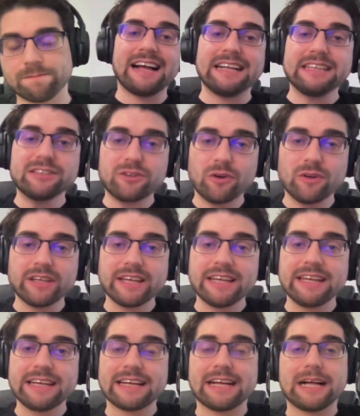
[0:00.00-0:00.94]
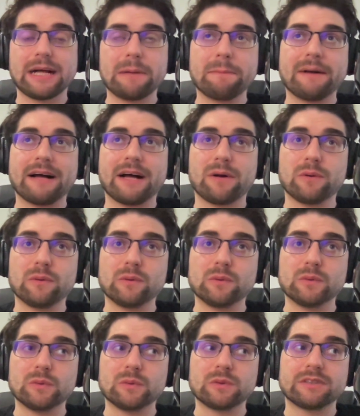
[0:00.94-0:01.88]
And talking
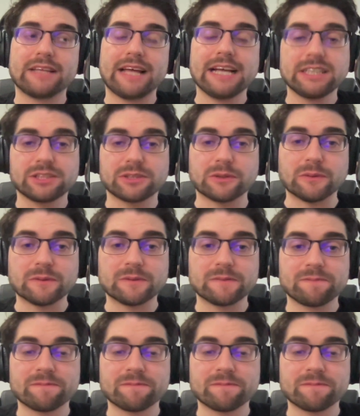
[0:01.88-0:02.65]
about Xcode,